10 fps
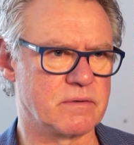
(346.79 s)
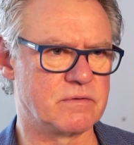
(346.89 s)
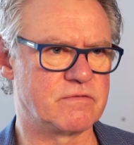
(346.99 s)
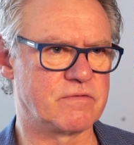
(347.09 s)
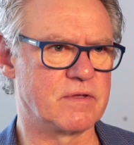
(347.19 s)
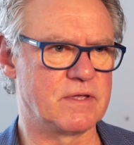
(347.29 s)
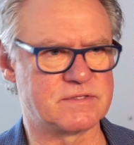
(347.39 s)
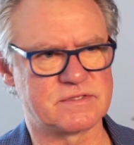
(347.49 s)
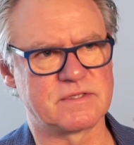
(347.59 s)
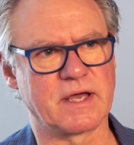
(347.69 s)
It's,
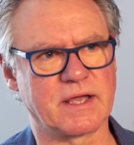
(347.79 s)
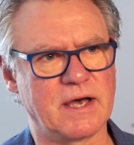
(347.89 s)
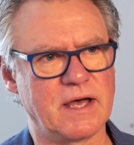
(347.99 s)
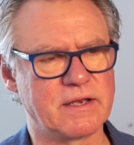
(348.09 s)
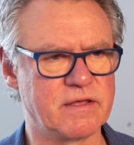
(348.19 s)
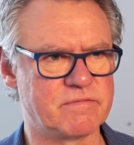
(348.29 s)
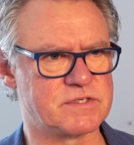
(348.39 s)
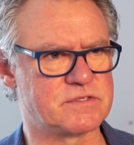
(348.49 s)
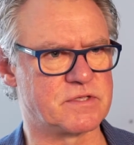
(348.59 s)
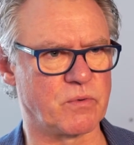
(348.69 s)
it's that God gives
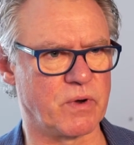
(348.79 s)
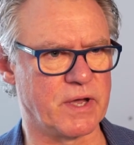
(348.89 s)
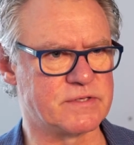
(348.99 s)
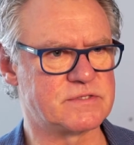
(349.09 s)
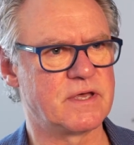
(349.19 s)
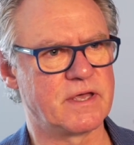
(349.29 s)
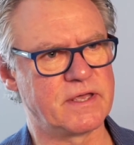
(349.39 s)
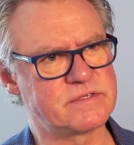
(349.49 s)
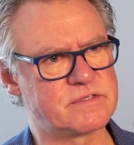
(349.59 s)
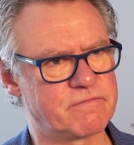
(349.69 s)
us the grace.
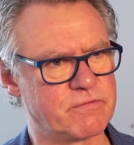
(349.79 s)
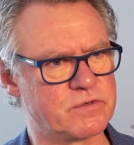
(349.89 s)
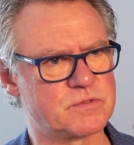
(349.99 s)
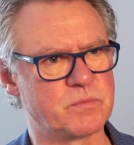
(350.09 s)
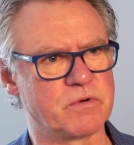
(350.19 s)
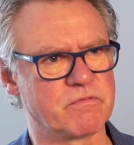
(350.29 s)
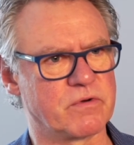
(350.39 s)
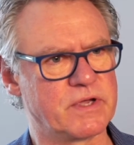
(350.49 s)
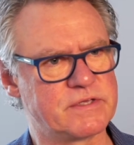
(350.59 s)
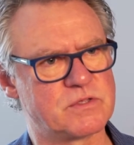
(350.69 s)
He's the first
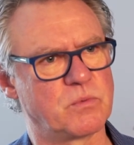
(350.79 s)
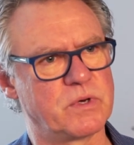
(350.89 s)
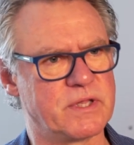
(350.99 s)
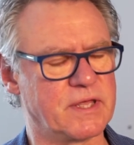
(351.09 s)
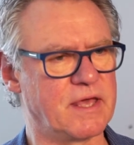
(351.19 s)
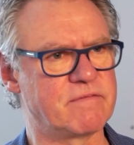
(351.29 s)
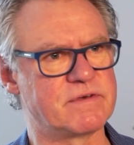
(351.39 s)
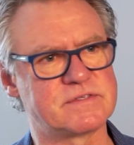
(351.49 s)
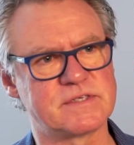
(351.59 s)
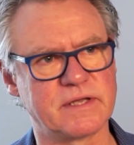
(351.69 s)
mover. He's the one that gave
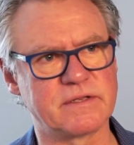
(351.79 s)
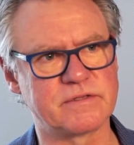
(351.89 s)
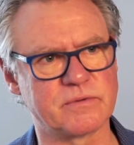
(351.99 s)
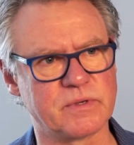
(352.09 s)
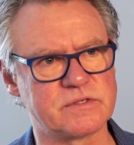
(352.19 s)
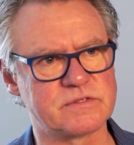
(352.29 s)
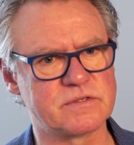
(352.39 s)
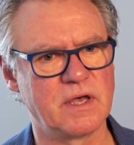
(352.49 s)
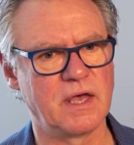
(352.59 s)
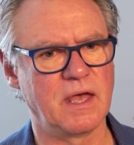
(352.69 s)
his son to
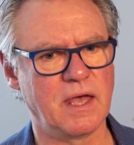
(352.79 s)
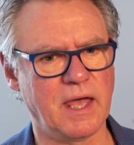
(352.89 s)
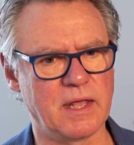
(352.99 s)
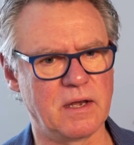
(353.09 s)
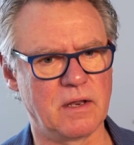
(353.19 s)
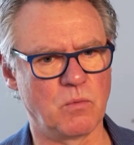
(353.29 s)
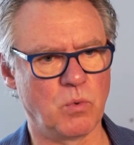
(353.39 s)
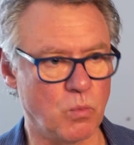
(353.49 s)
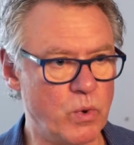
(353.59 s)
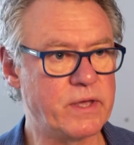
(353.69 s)
us. And
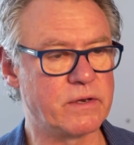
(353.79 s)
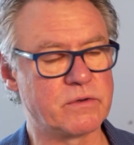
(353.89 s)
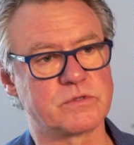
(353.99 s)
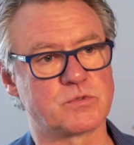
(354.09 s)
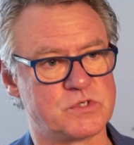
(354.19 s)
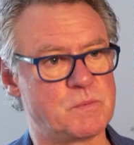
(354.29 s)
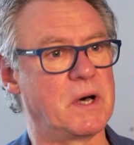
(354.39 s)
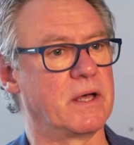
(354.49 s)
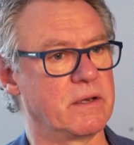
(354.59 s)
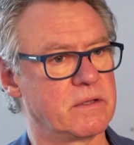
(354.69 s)
what we can do is
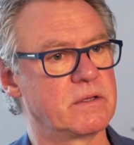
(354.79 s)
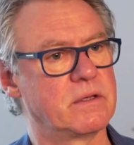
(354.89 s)
respond.